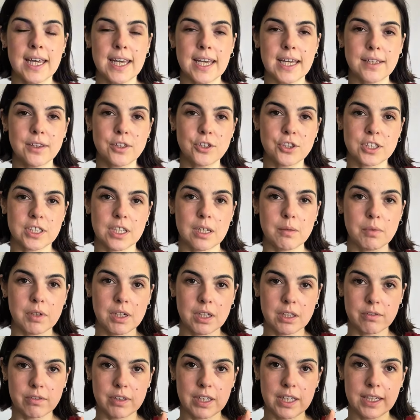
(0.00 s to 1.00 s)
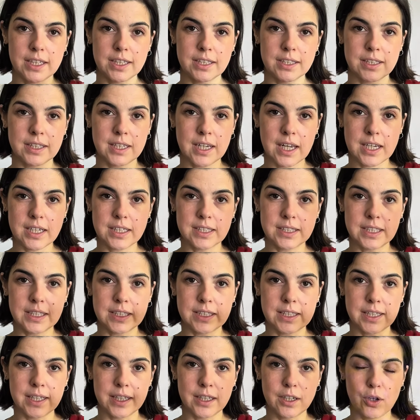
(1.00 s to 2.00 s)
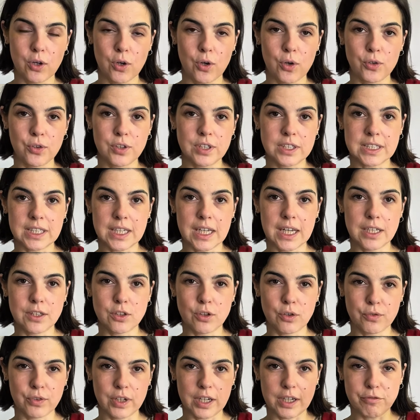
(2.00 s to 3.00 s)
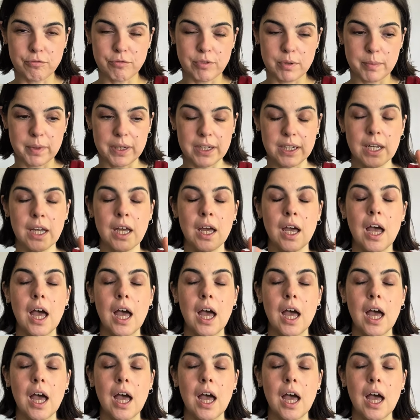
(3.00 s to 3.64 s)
and there's some kind of like nice detail on the side of like ribbon.